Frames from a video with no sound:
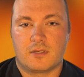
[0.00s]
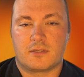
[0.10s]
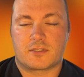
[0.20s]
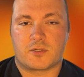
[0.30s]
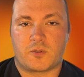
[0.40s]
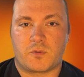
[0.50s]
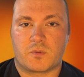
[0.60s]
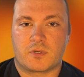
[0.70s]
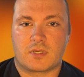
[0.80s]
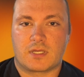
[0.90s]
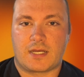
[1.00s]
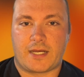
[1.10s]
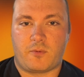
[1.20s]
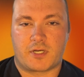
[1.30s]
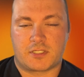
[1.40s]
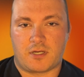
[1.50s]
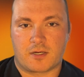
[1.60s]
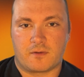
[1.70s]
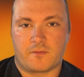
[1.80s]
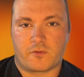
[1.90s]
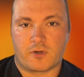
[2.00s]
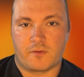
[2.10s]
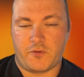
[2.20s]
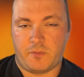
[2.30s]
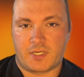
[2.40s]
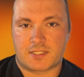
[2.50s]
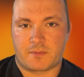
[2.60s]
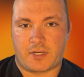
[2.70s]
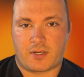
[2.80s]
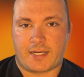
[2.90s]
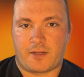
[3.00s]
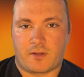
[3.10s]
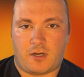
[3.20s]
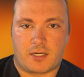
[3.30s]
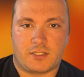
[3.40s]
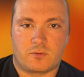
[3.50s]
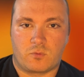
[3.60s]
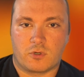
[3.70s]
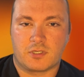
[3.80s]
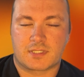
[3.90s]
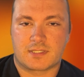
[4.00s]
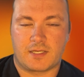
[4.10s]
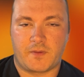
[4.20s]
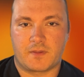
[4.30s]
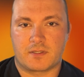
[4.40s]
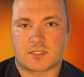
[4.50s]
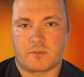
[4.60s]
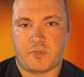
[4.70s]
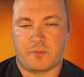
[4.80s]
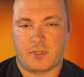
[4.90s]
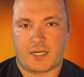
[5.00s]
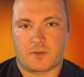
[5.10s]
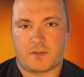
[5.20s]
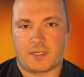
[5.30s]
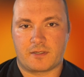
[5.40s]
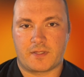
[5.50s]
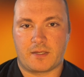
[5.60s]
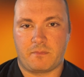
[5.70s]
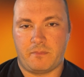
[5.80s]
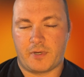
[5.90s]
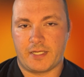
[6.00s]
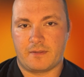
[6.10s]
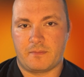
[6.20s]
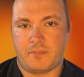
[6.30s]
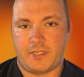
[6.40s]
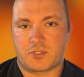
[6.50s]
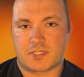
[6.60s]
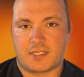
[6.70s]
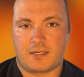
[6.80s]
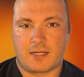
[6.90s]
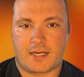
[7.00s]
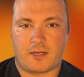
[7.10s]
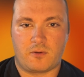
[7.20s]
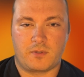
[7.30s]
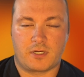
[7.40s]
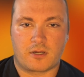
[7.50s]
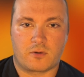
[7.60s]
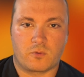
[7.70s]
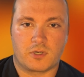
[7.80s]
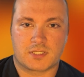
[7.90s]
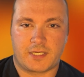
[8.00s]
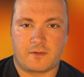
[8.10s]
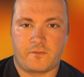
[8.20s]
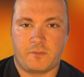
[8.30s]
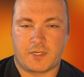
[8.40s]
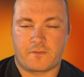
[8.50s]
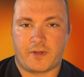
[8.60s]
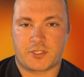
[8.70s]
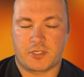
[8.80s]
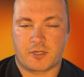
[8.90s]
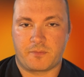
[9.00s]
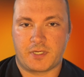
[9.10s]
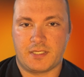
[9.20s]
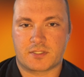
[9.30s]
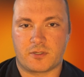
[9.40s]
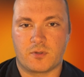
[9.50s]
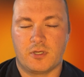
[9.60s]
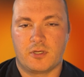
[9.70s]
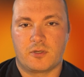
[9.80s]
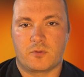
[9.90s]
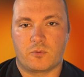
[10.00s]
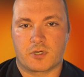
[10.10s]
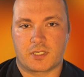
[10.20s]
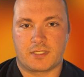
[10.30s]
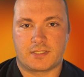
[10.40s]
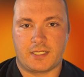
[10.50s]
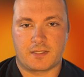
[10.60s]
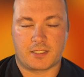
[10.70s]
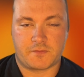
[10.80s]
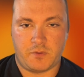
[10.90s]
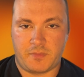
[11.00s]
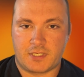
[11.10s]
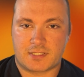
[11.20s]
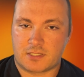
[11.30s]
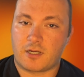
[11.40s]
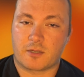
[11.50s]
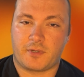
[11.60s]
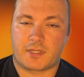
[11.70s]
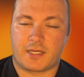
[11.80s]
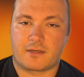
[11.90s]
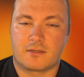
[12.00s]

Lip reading: So I want to talk for a few minutes about how the audit works. I think there's some people out there that might be interested in how an audit works at a food manufacturing company. So we're going to take the next few minutes and talk about that.